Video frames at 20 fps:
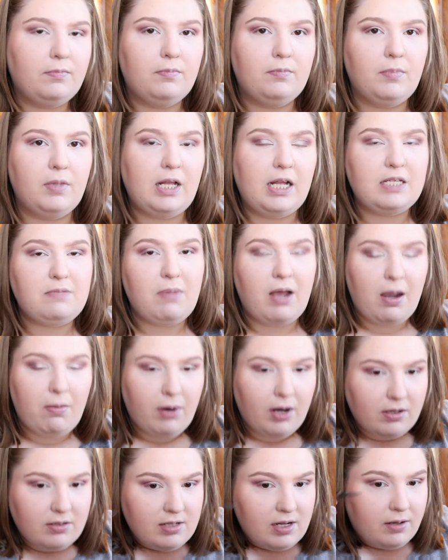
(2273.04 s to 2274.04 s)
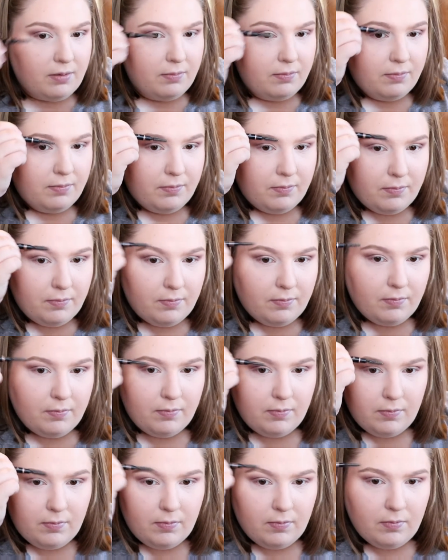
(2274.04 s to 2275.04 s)
But that's my eyebrows now.
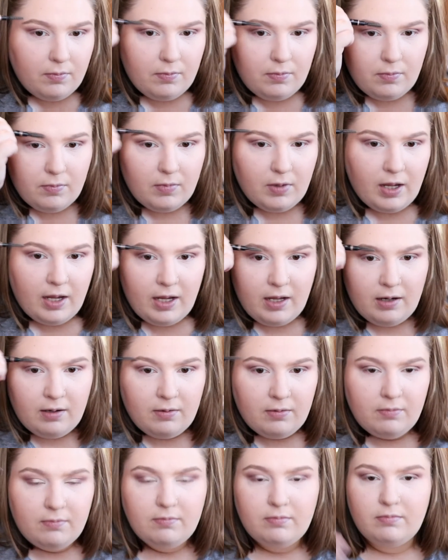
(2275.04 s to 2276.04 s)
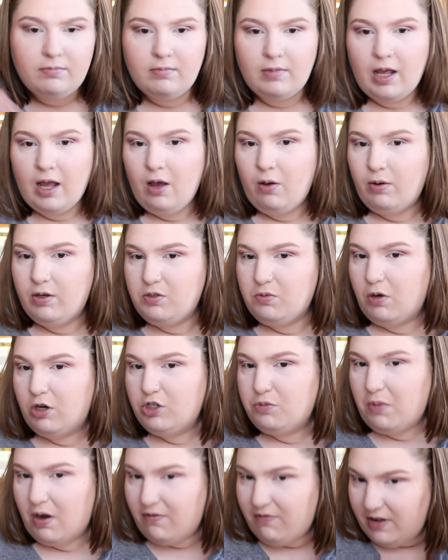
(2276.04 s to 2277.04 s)
And I always
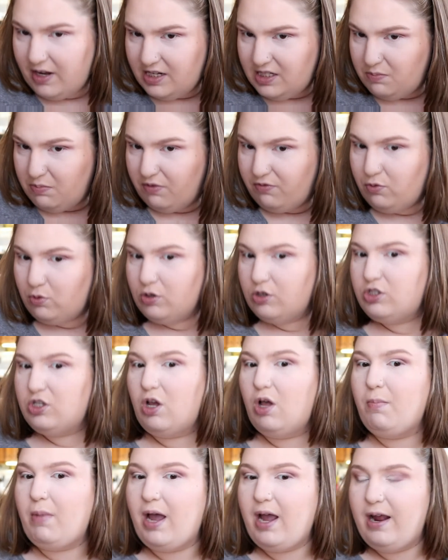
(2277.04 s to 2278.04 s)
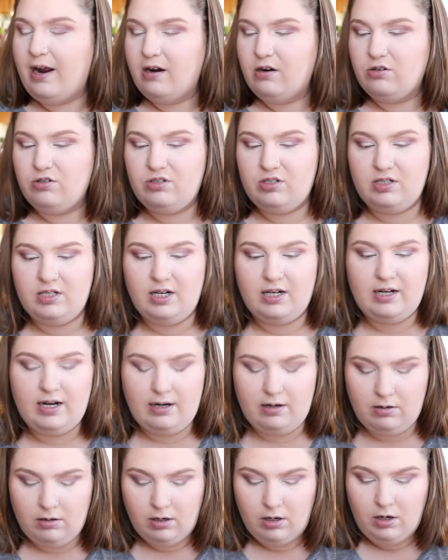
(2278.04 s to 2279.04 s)
wash my face before so all my hair stick
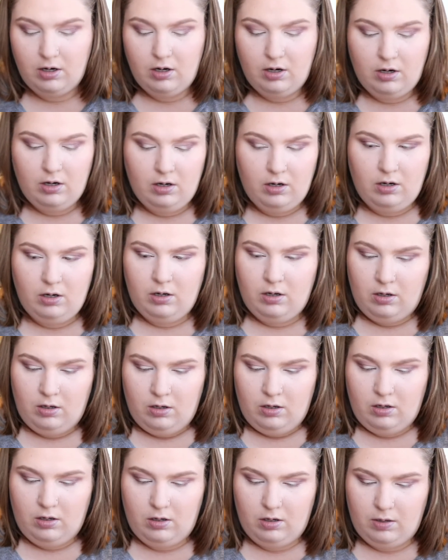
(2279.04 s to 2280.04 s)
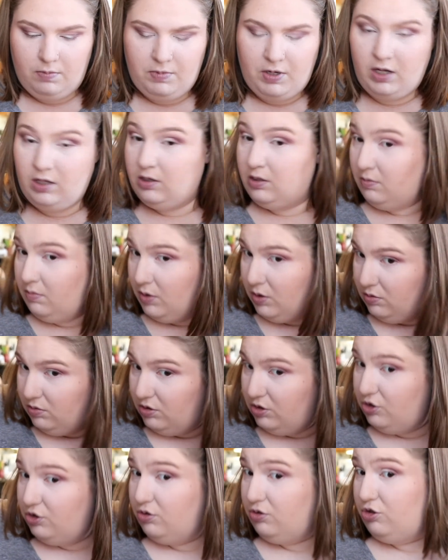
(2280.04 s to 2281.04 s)
down. I'm not in the mood
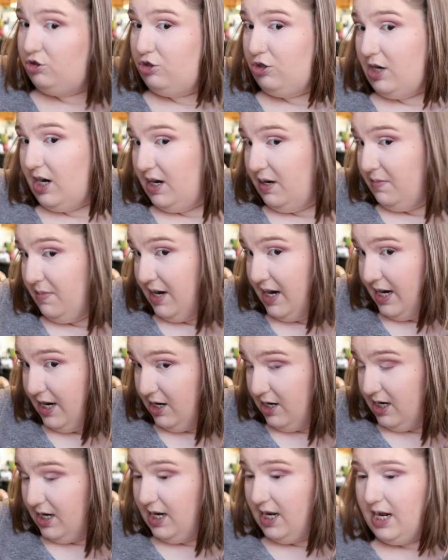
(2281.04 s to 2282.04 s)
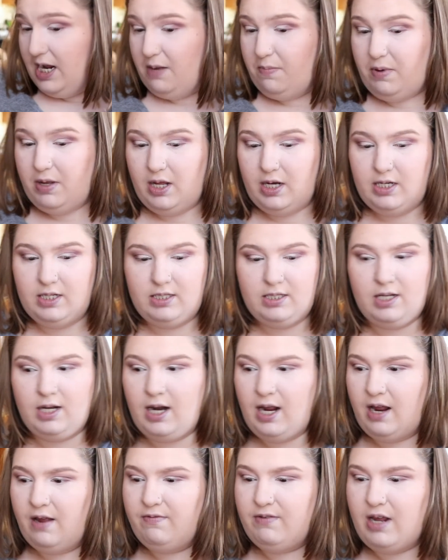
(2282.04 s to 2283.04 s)
to straighten my hair today, but just
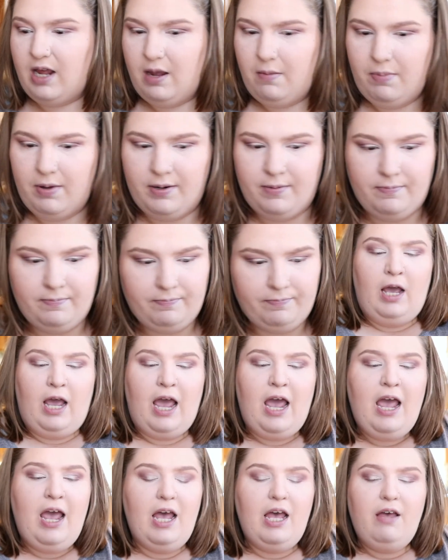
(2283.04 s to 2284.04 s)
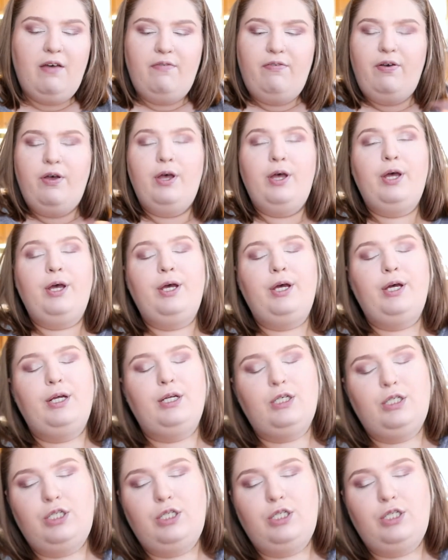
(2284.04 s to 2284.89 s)
gonna have to. I have